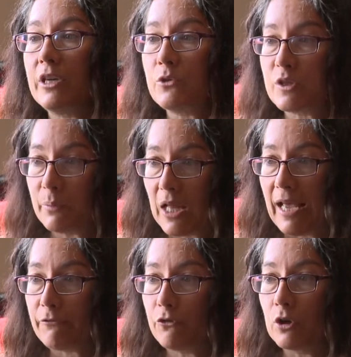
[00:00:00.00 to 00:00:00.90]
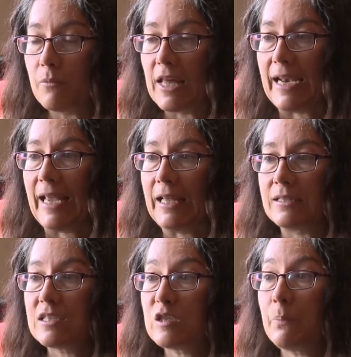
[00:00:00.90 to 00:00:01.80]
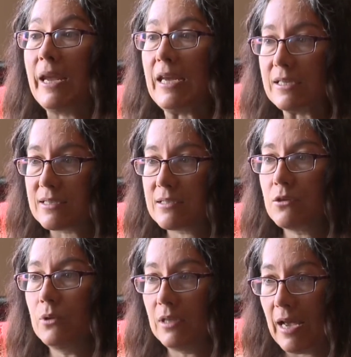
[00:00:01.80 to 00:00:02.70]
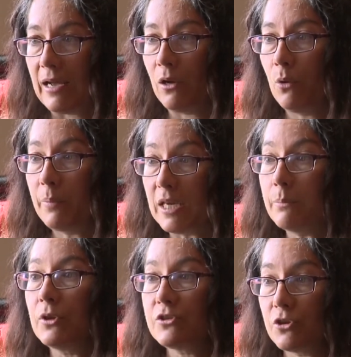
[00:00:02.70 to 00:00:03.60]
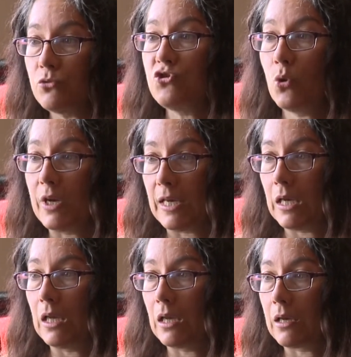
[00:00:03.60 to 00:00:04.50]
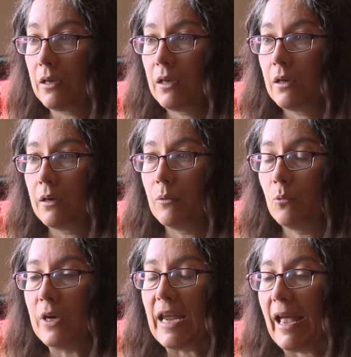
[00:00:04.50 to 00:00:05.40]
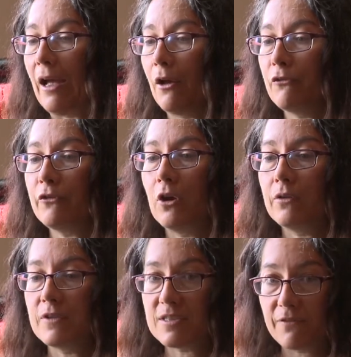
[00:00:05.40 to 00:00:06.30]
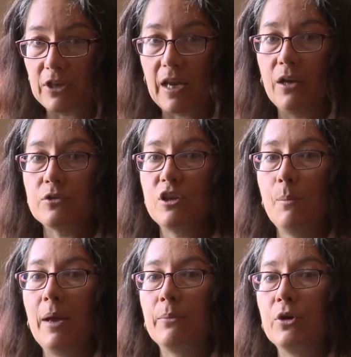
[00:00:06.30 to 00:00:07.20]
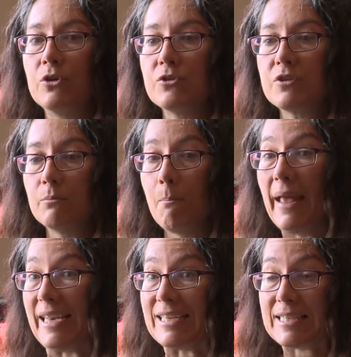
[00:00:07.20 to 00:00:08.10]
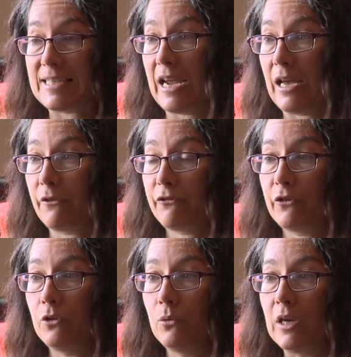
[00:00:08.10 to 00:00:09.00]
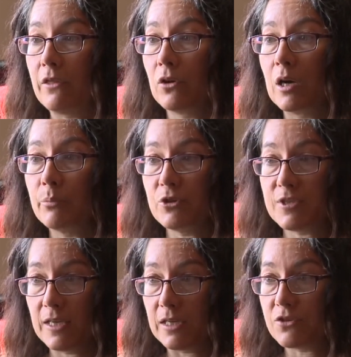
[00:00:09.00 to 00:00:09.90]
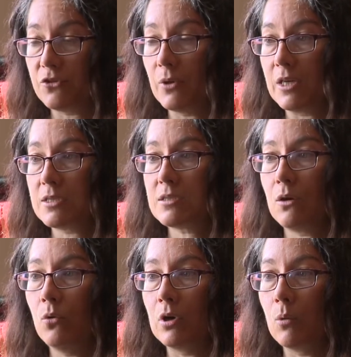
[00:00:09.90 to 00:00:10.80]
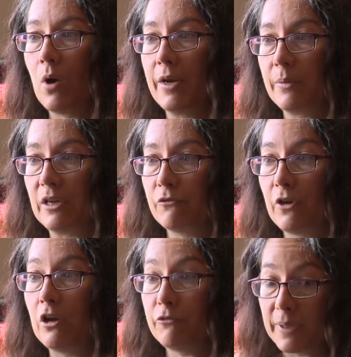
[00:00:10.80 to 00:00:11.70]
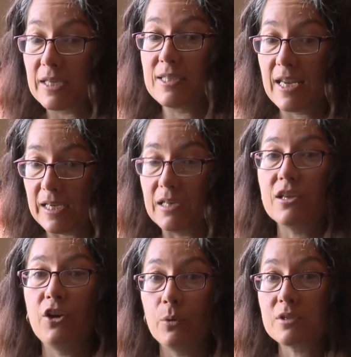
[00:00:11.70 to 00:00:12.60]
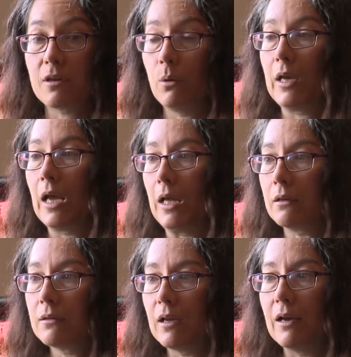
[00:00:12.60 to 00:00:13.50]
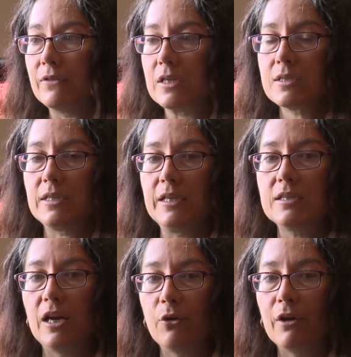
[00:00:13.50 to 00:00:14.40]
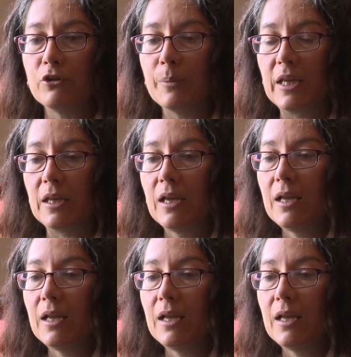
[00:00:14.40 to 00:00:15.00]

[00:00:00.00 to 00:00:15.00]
we used a platform that had space to allow people to join in. We have the 7 council members, many staff who either are presenting to us or want to be involved because they need to know what's going on, obviously, in town government.